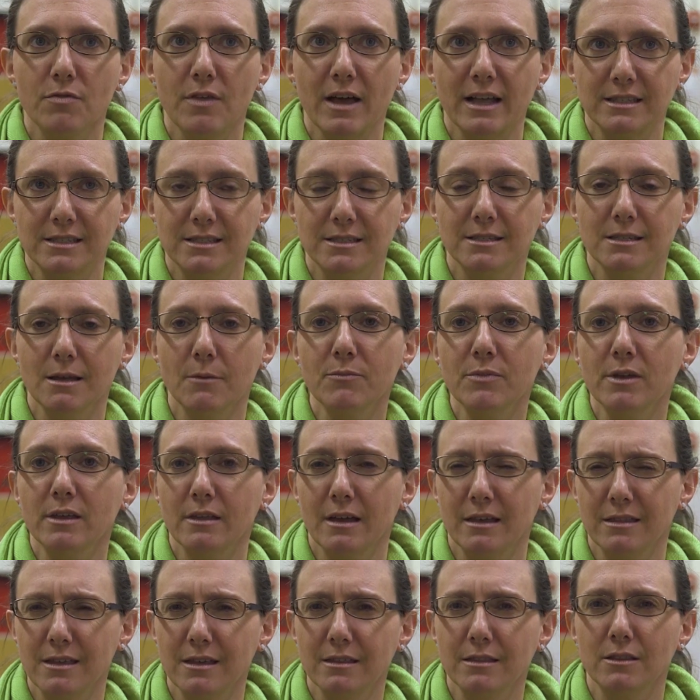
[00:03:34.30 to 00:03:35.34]
That's
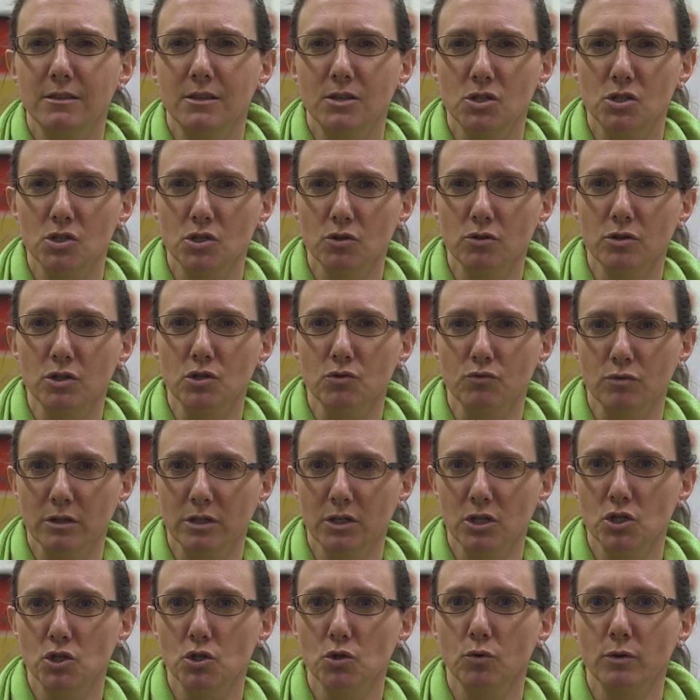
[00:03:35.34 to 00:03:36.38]
something I think that the students
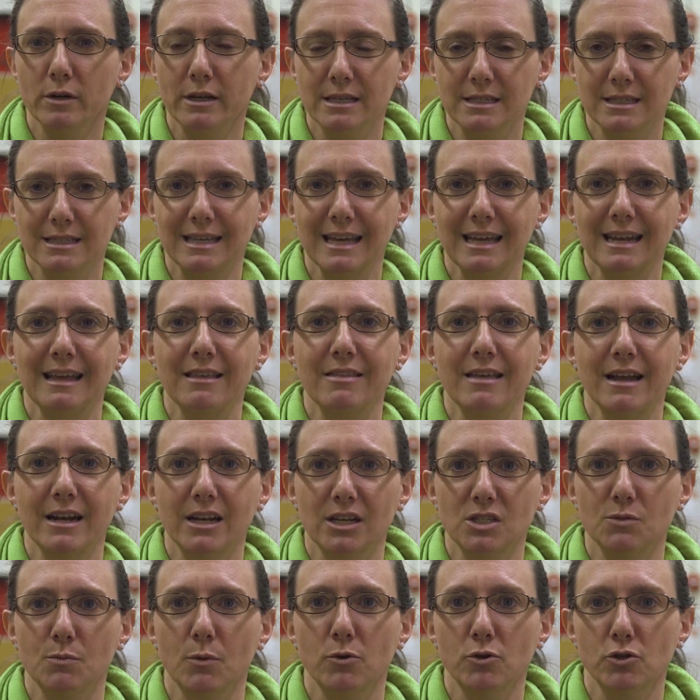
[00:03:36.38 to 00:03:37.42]
really enjoy is getting that
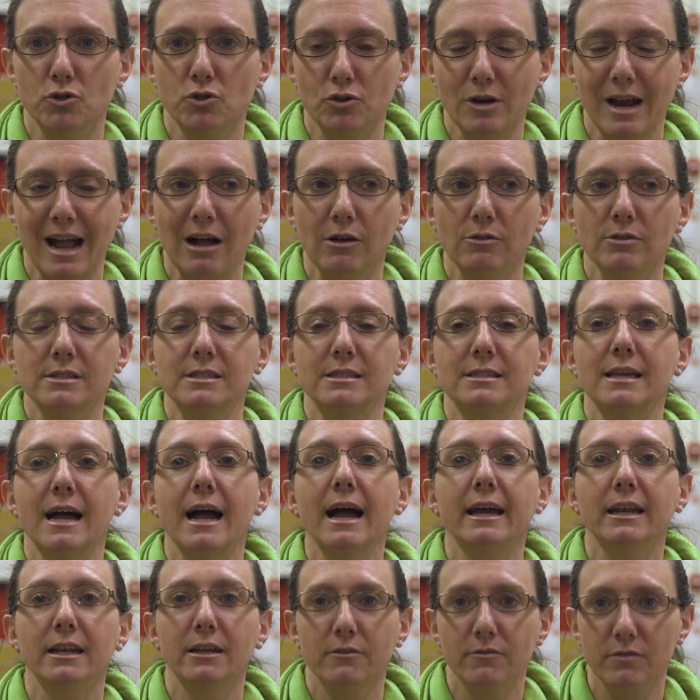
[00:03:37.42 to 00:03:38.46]
exposure
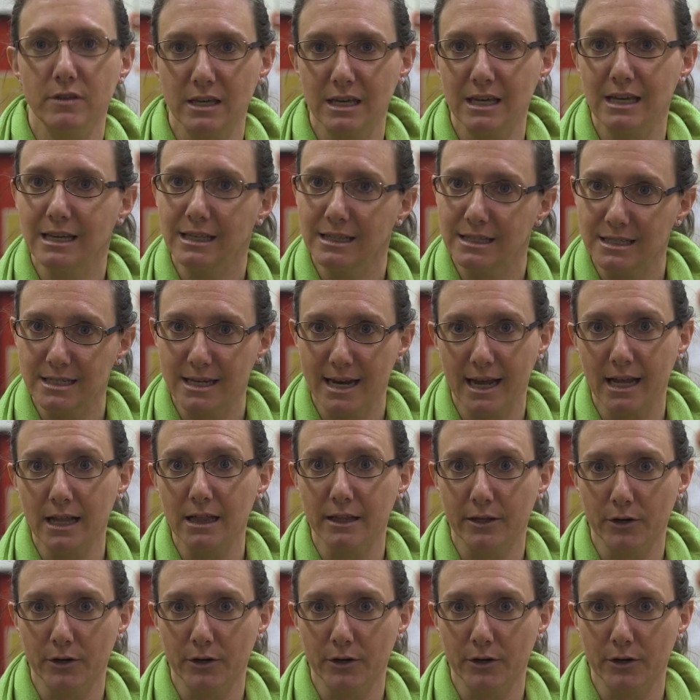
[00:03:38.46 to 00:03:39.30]
outside of the Keene State